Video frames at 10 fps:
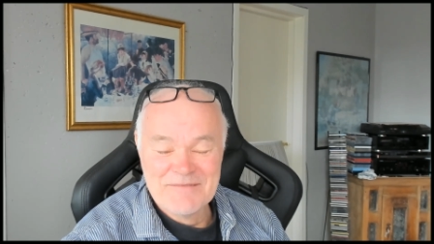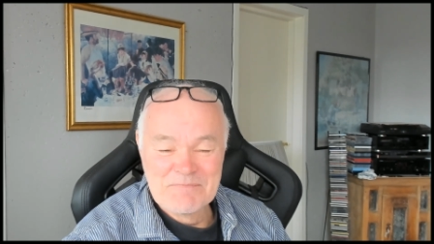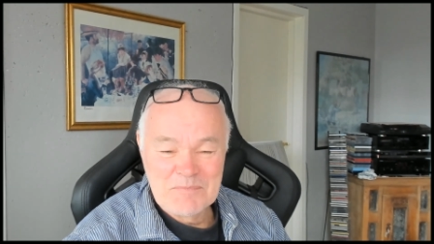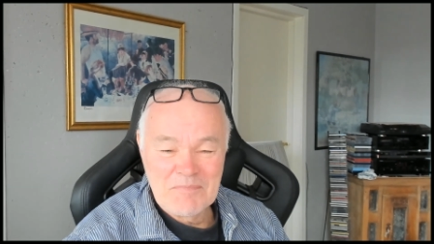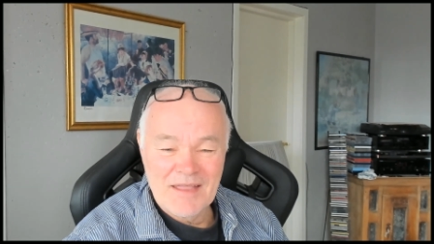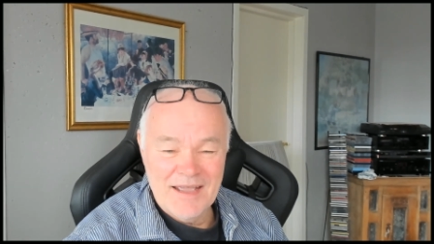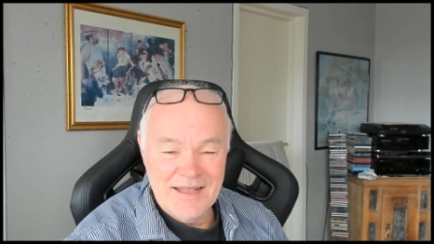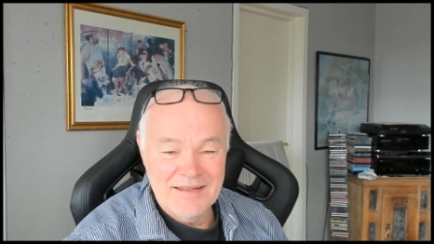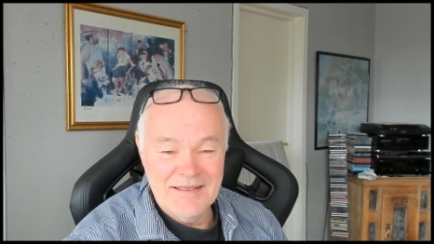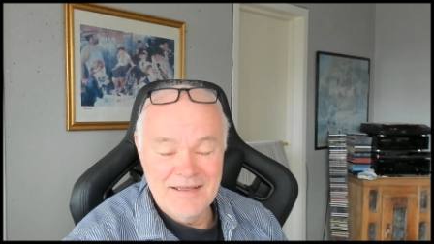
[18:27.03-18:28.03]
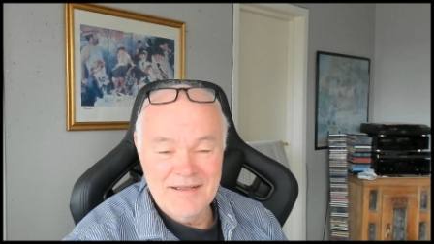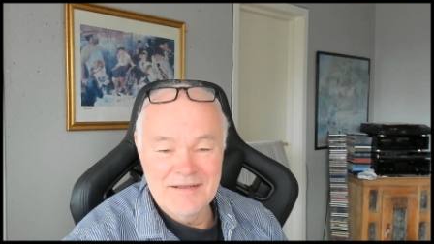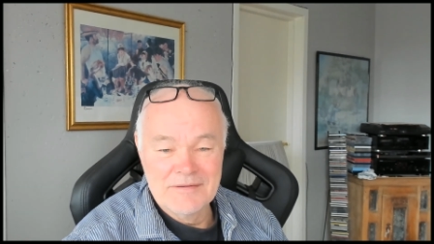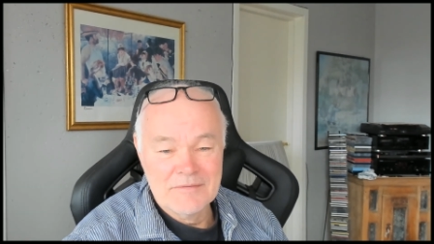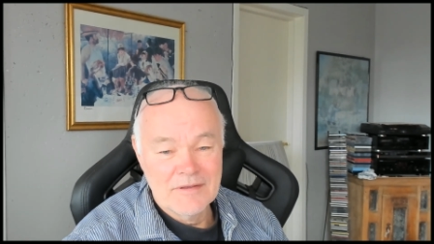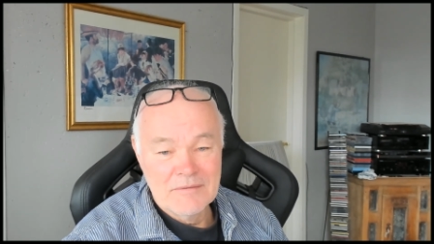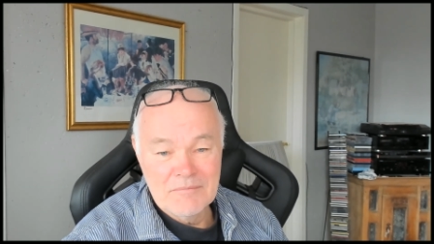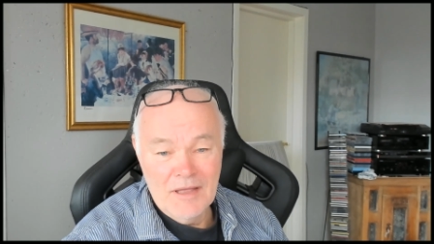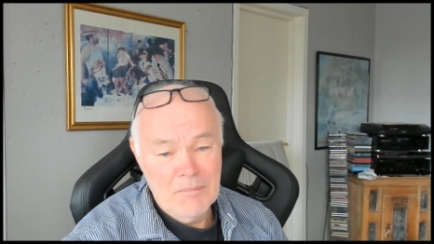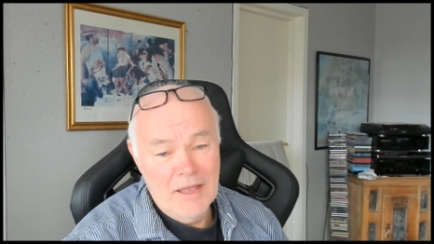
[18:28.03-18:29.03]
and uh, maybe
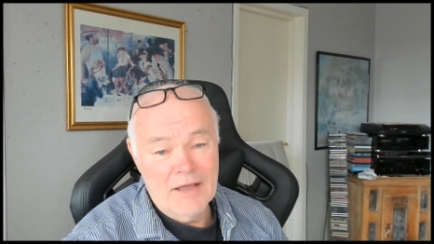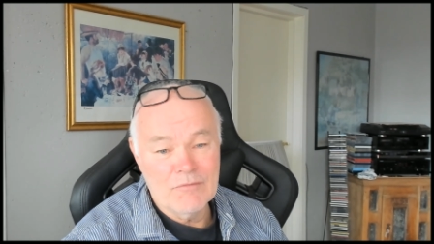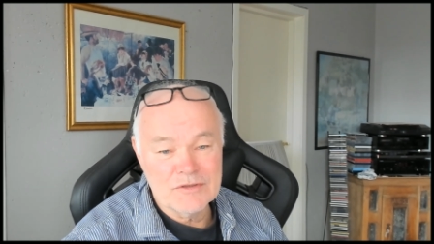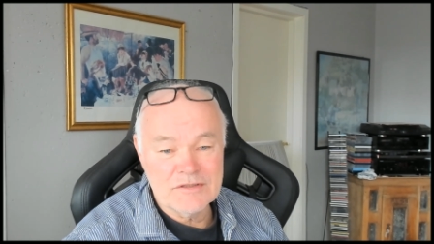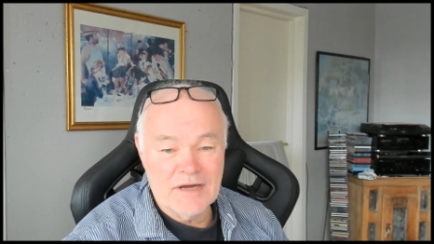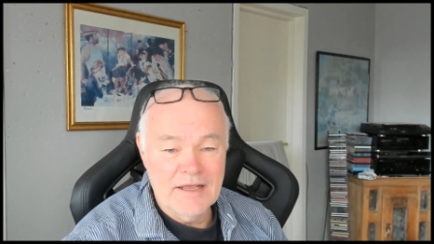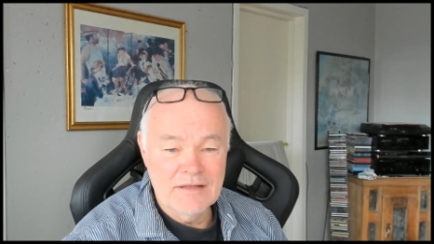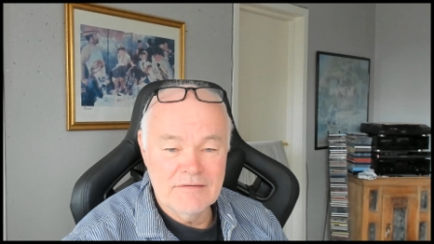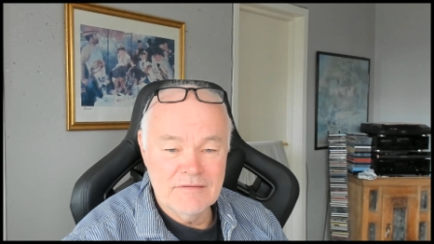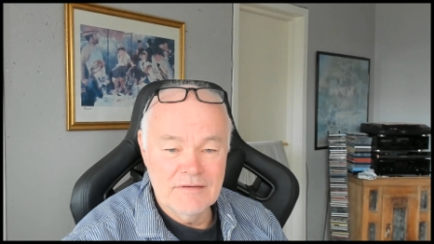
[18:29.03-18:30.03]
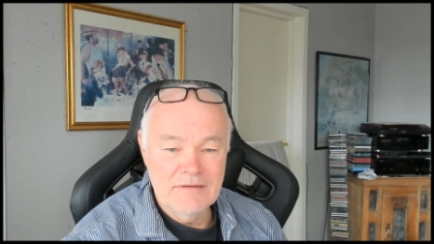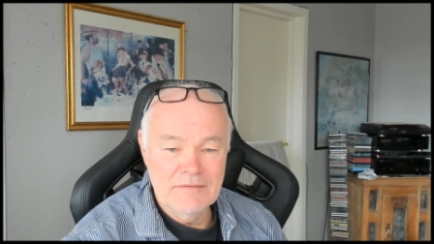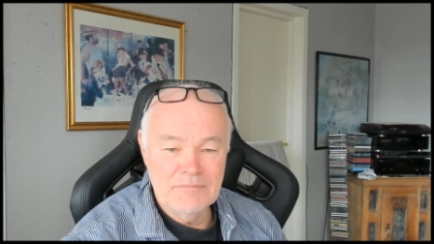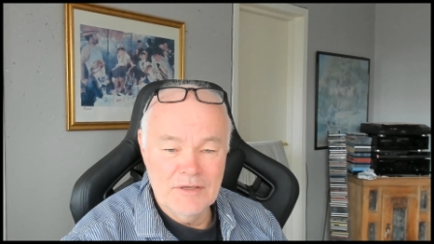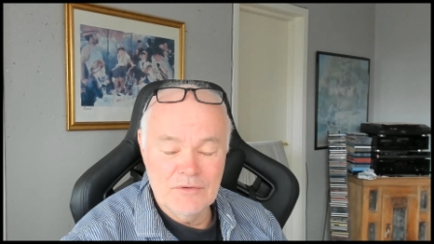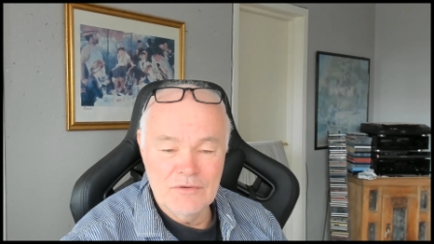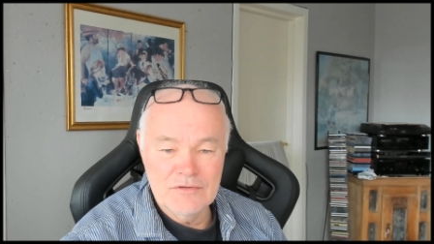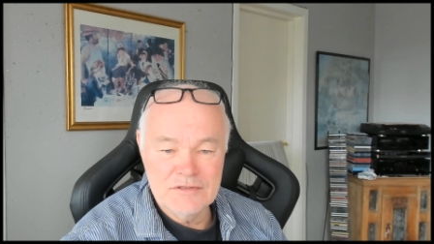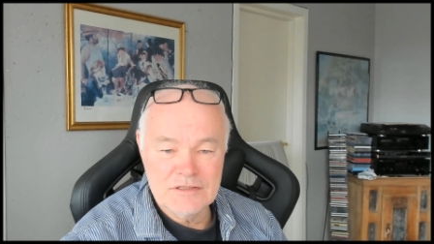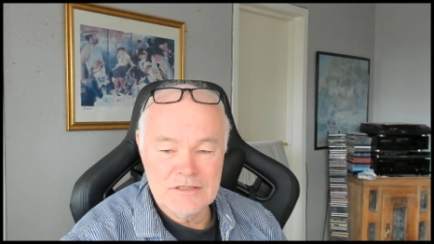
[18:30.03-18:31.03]
I was right, uh, because
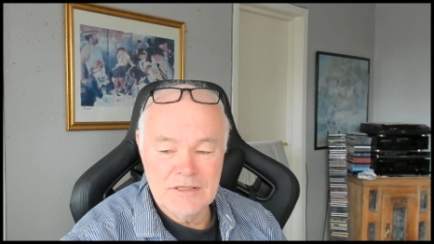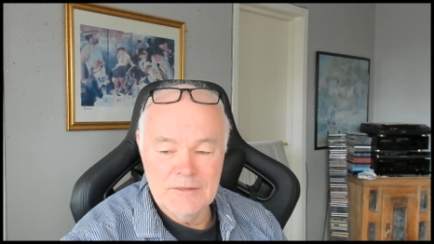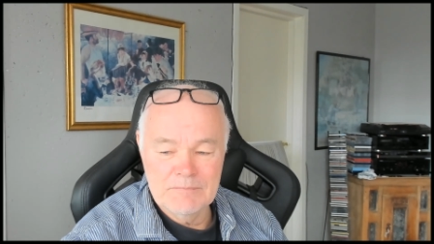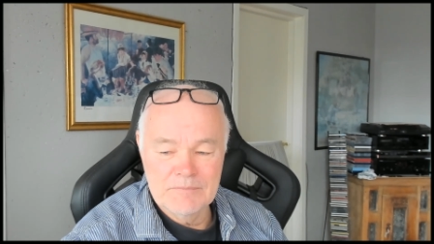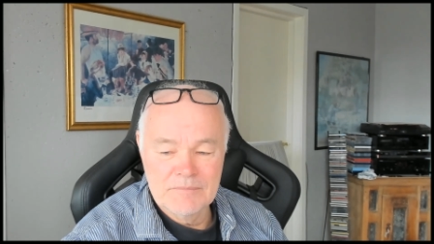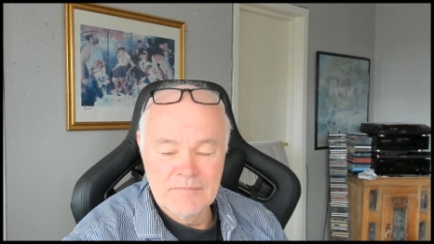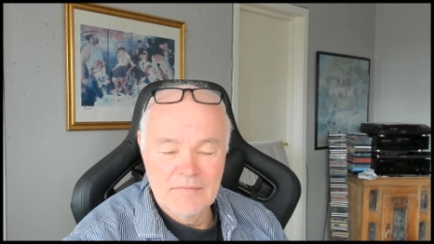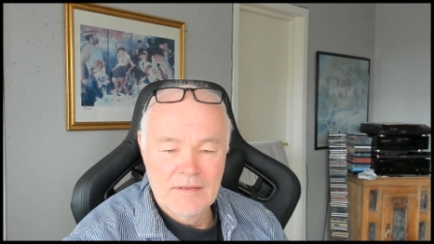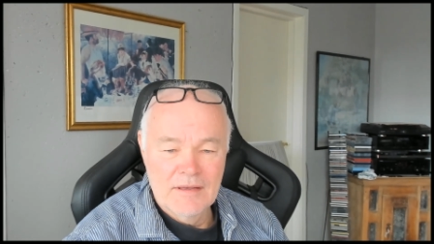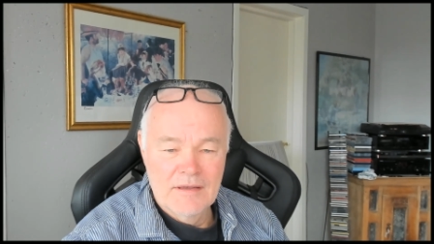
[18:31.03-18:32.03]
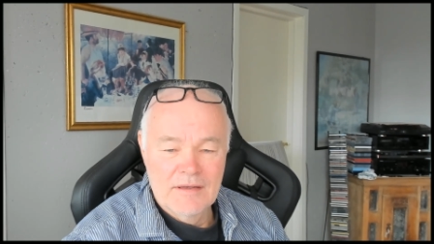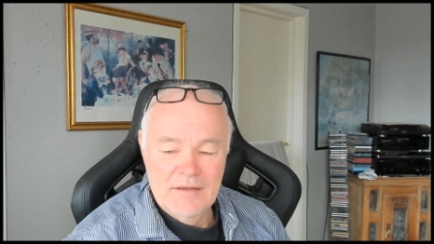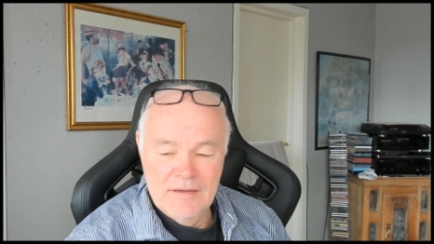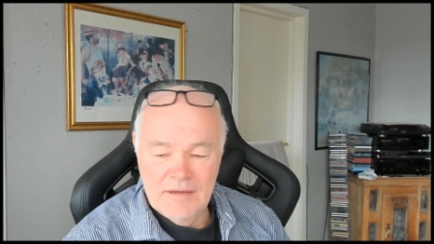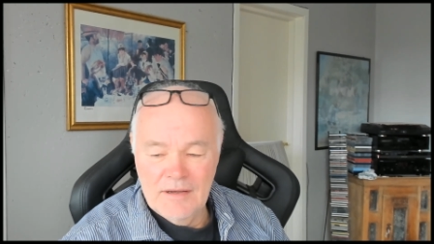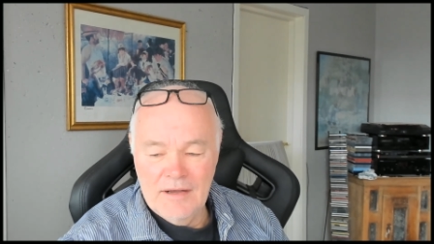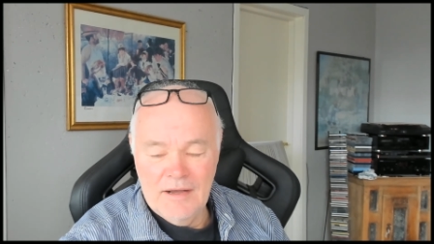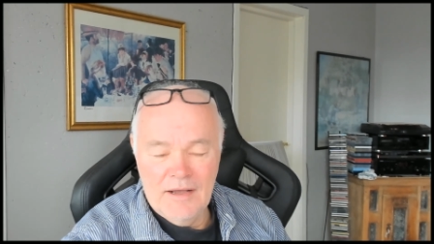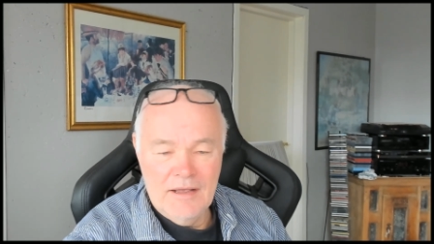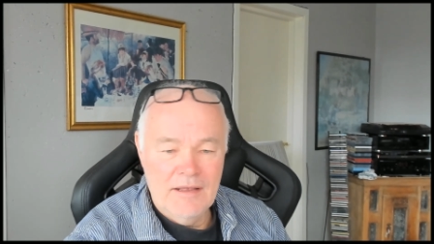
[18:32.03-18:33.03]
um,
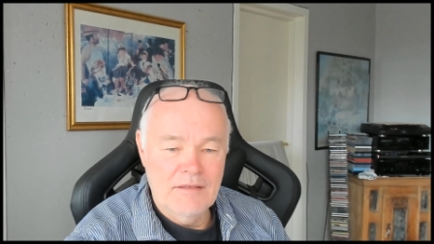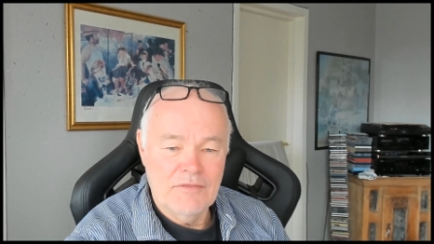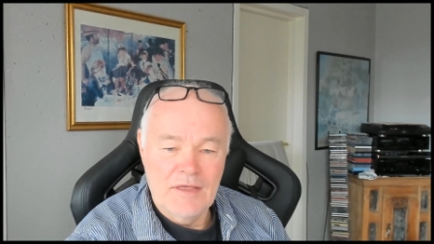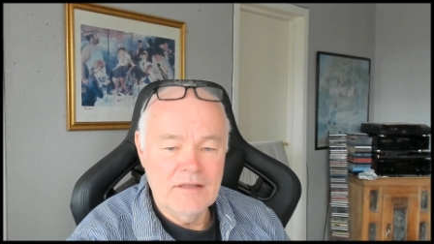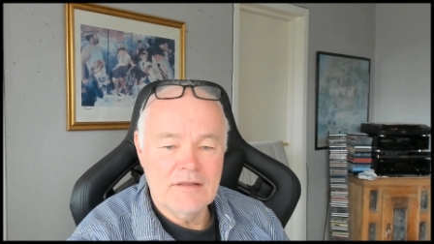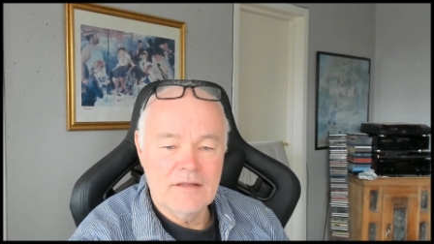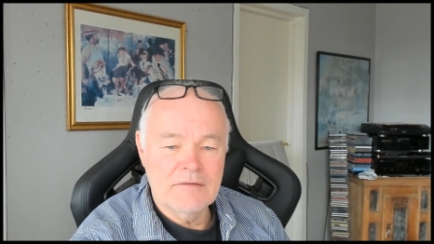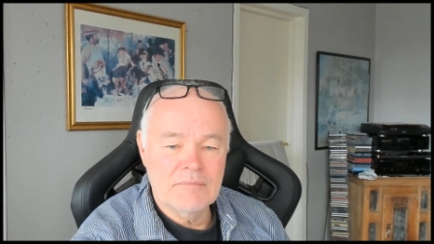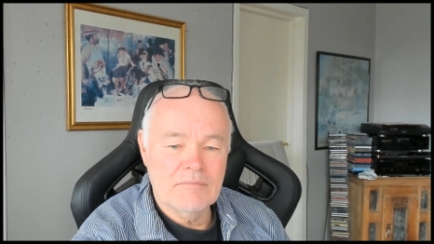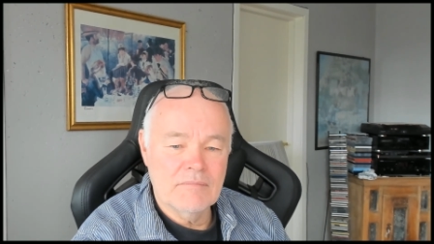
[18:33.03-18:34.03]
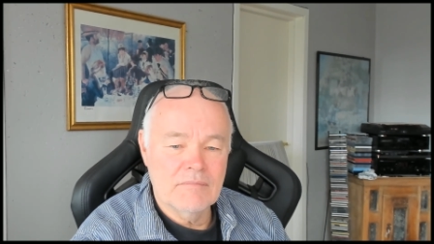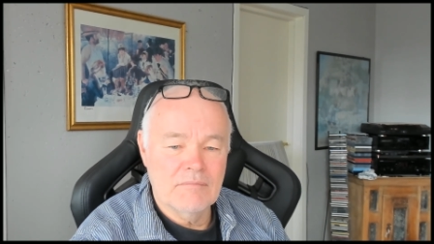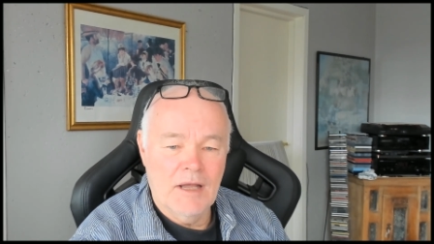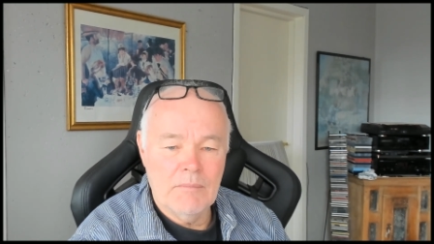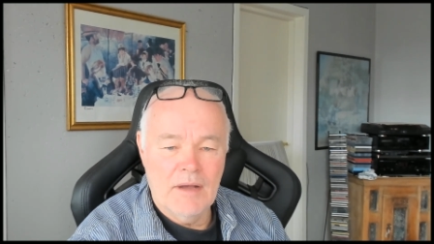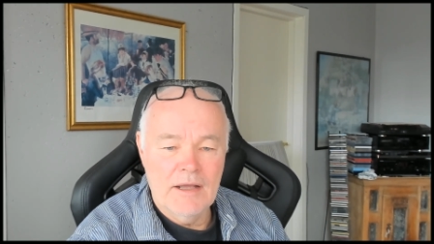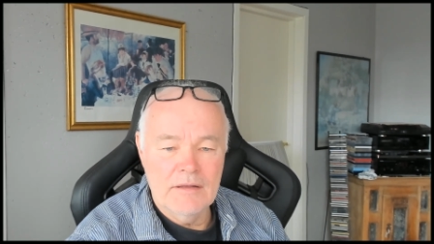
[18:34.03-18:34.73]
I think that my mind.